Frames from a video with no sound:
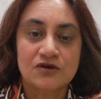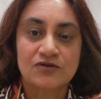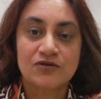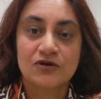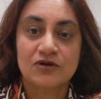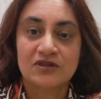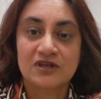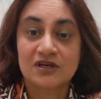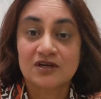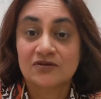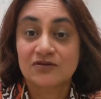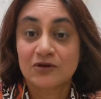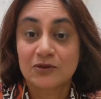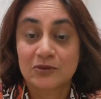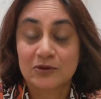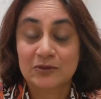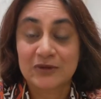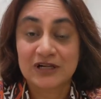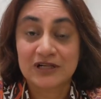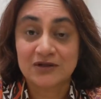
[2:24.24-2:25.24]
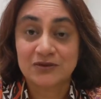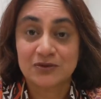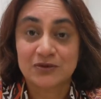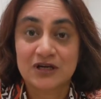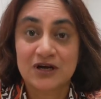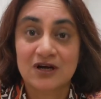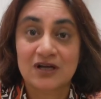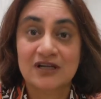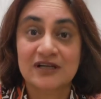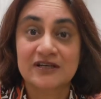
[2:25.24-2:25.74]
if you think of human milk,
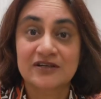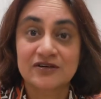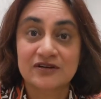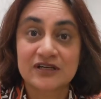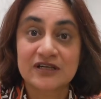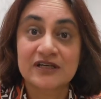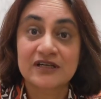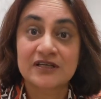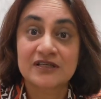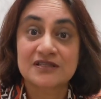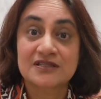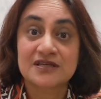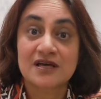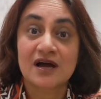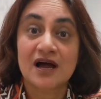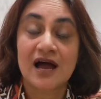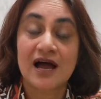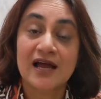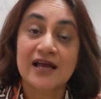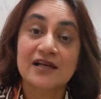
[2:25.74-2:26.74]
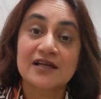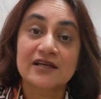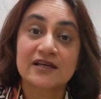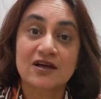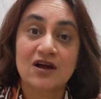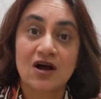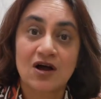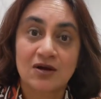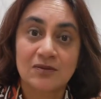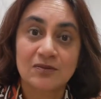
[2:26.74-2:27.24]
we all agree it's a highly
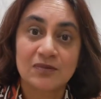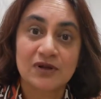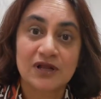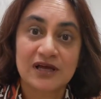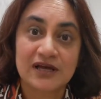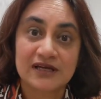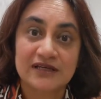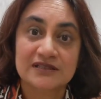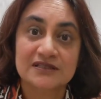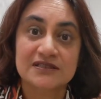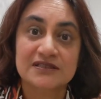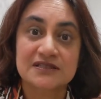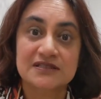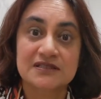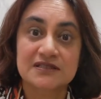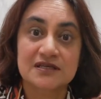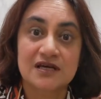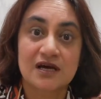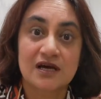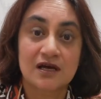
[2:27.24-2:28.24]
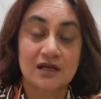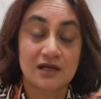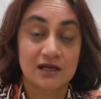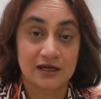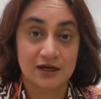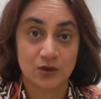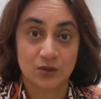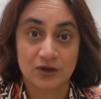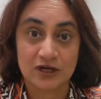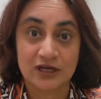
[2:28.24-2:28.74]
complex
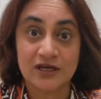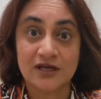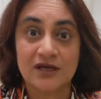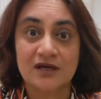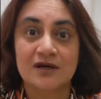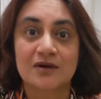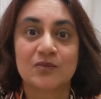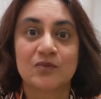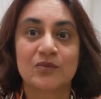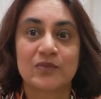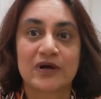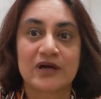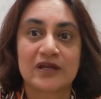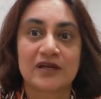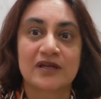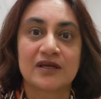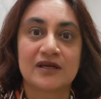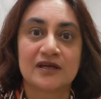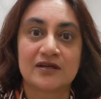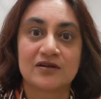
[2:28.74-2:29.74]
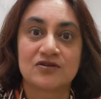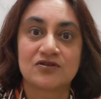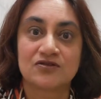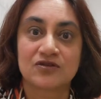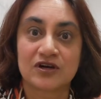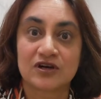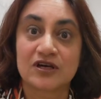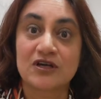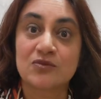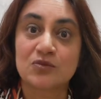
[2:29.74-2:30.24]
liquid, but it is
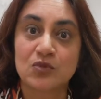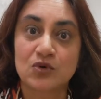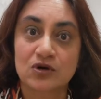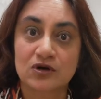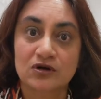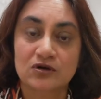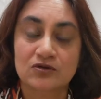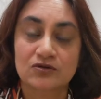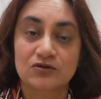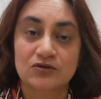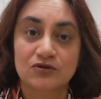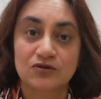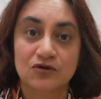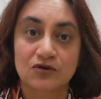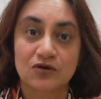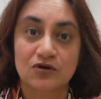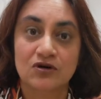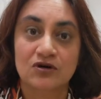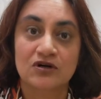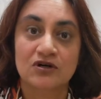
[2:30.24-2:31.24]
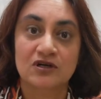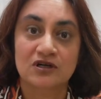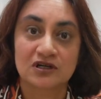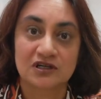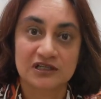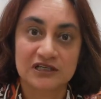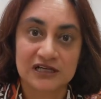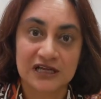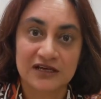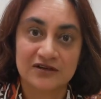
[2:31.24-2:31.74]
very important for
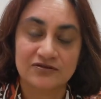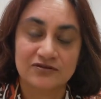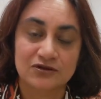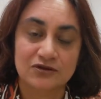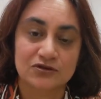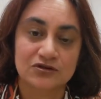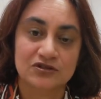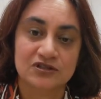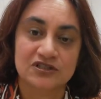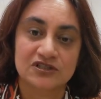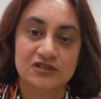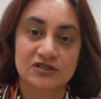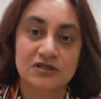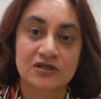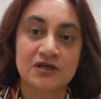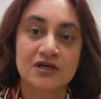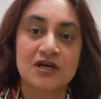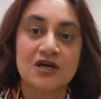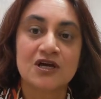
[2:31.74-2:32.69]
early life nutrition.